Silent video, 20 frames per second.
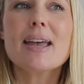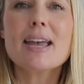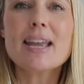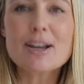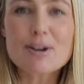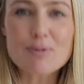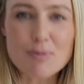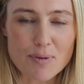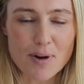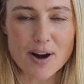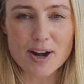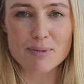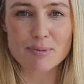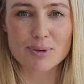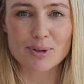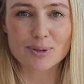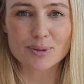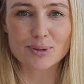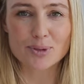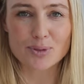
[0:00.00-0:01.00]

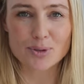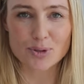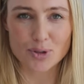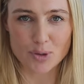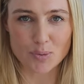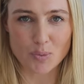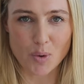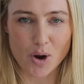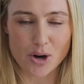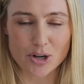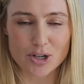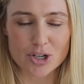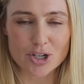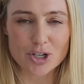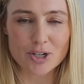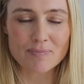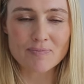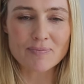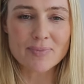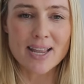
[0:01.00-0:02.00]
incredible to
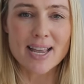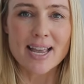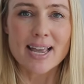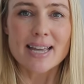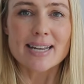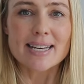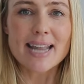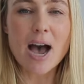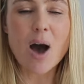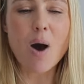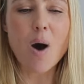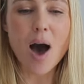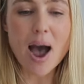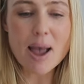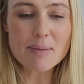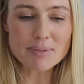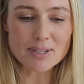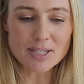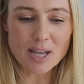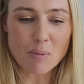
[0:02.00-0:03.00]
watch. Now,
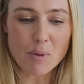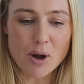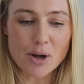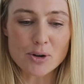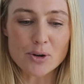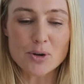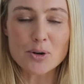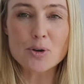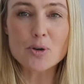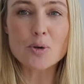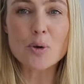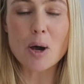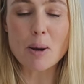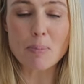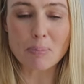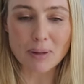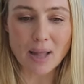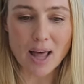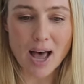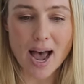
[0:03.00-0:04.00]
I'm someone who
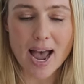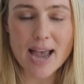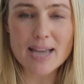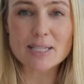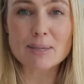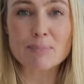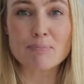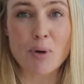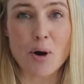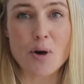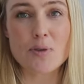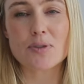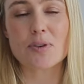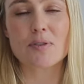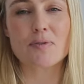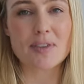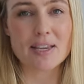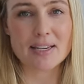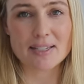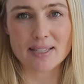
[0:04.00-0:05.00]
applies both
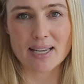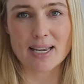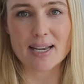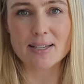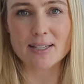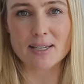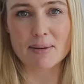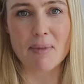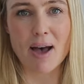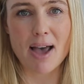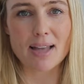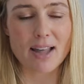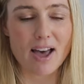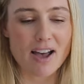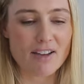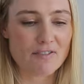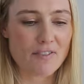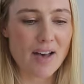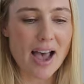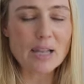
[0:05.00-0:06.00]
of these things in my
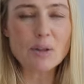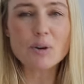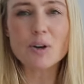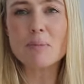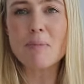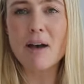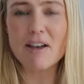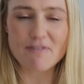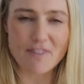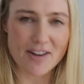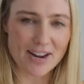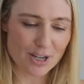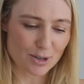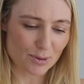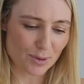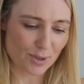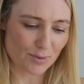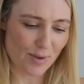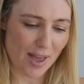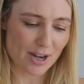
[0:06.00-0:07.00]
life. I look at my
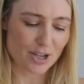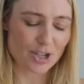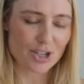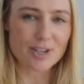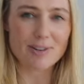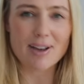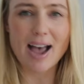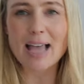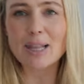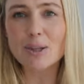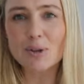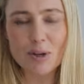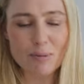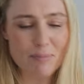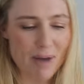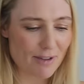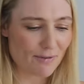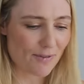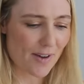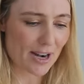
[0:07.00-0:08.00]
financial strategy, I look at
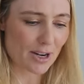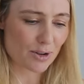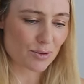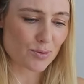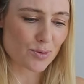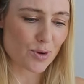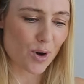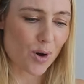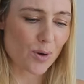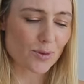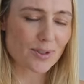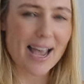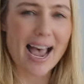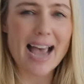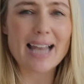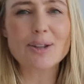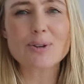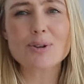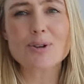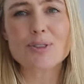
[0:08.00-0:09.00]
my financial goals,
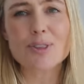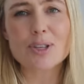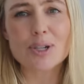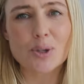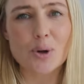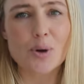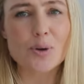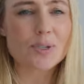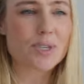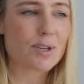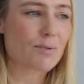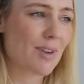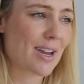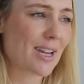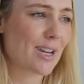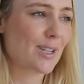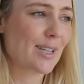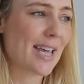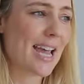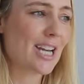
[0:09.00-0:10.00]
I look at the laws, the
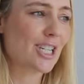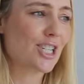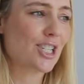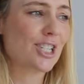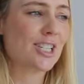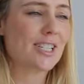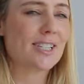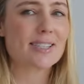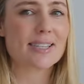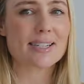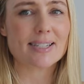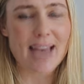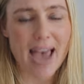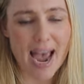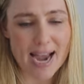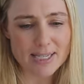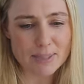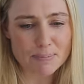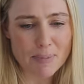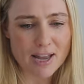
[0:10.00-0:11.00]
regulations, the
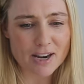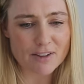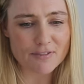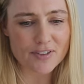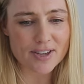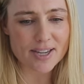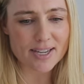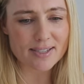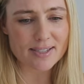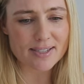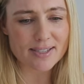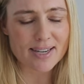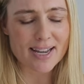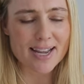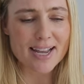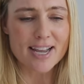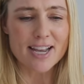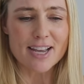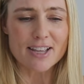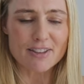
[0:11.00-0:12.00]
tax benefits,
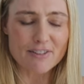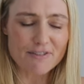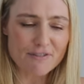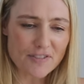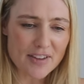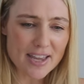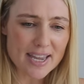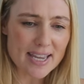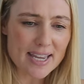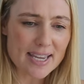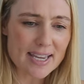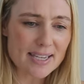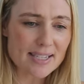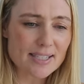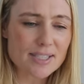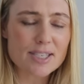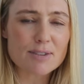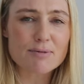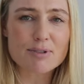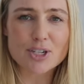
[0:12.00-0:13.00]
the
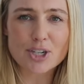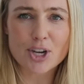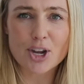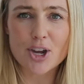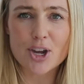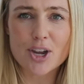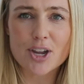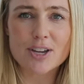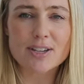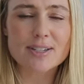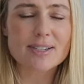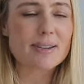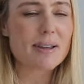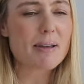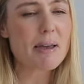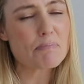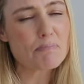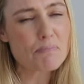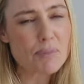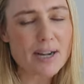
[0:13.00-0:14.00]
fees, the returns,
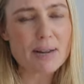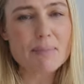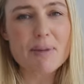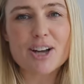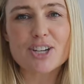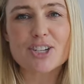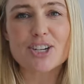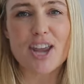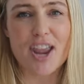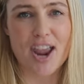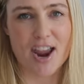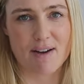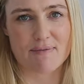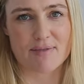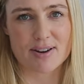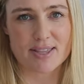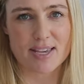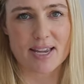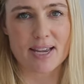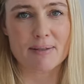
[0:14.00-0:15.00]
pretty much
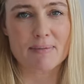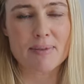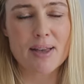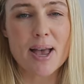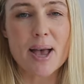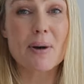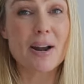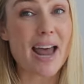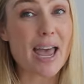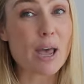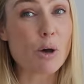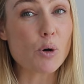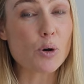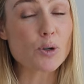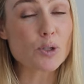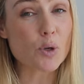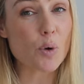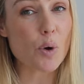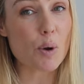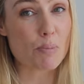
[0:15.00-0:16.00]
everything. But I
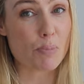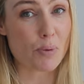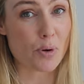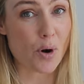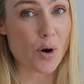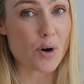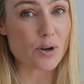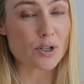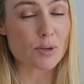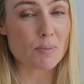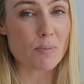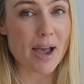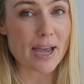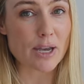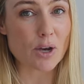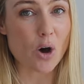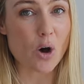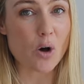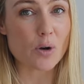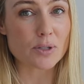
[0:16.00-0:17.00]
also approach my
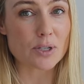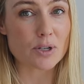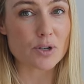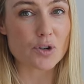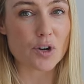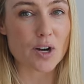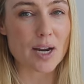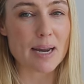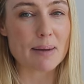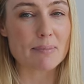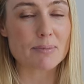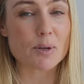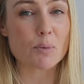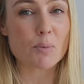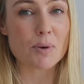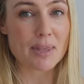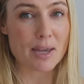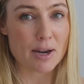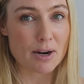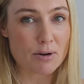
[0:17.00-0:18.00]
goals and dreams
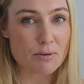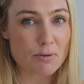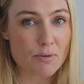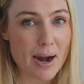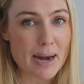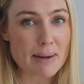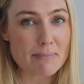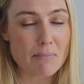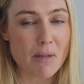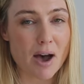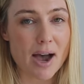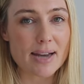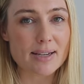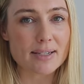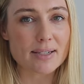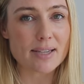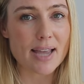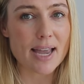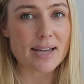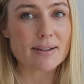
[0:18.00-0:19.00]
with a great
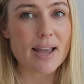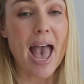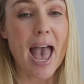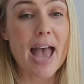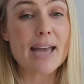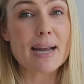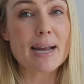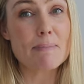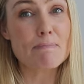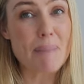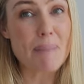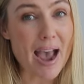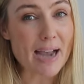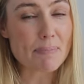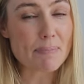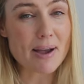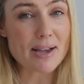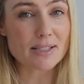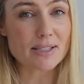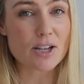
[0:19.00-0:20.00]
mindset, and I
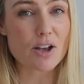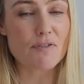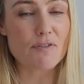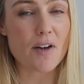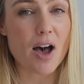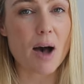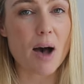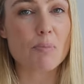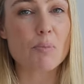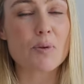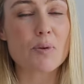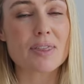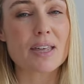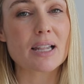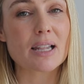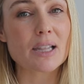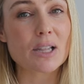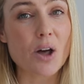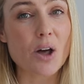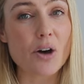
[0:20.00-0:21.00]
back myself up with a
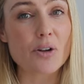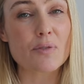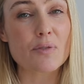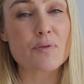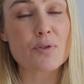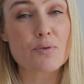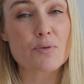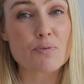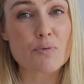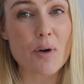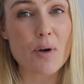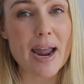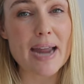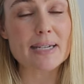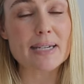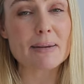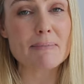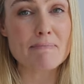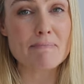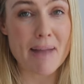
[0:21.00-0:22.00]
lot of
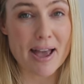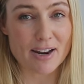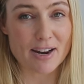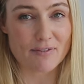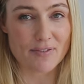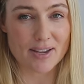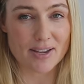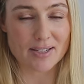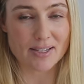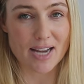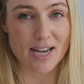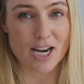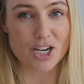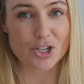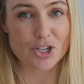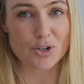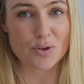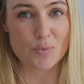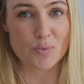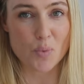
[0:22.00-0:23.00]
great
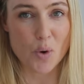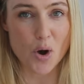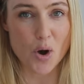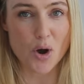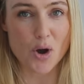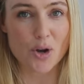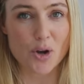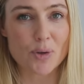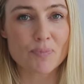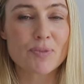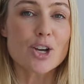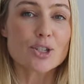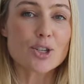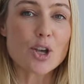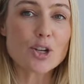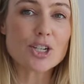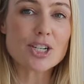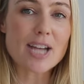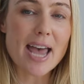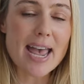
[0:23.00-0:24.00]
manifestation work.
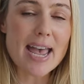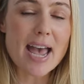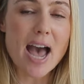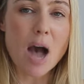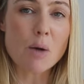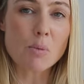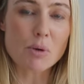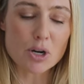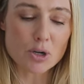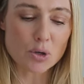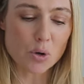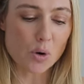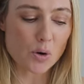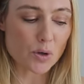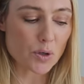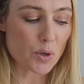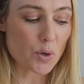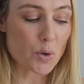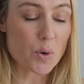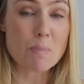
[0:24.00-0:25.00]
So today I want to
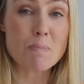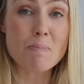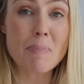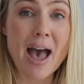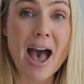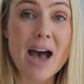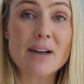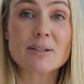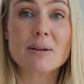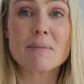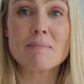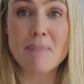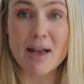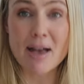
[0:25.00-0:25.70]
talk to you about